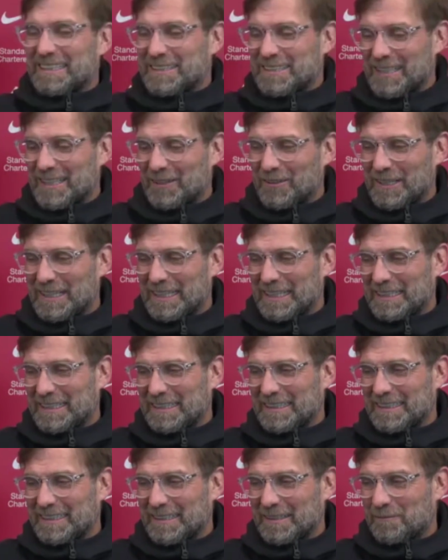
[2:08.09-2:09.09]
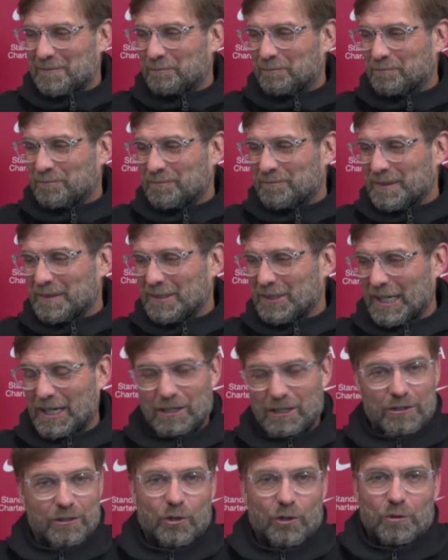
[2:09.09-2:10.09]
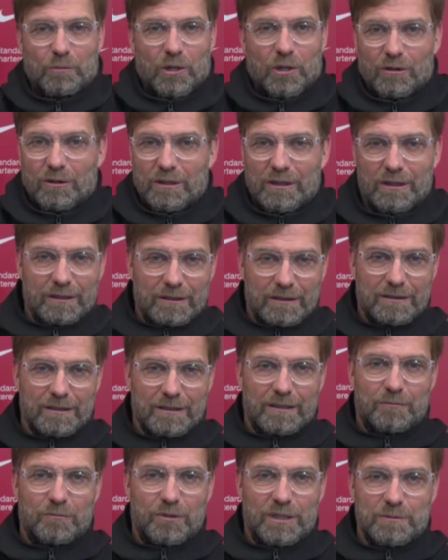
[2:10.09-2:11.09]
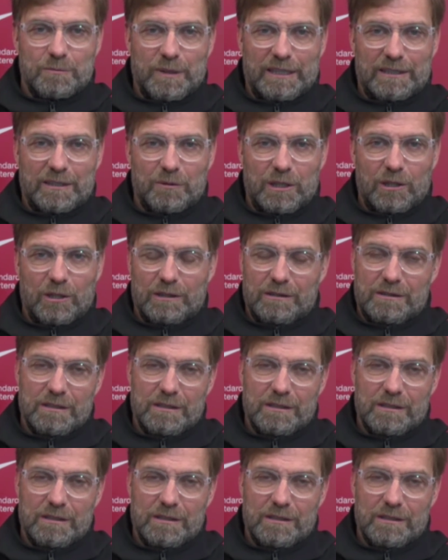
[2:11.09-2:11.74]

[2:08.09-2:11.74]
So, and I'll know him long and respect him a lot.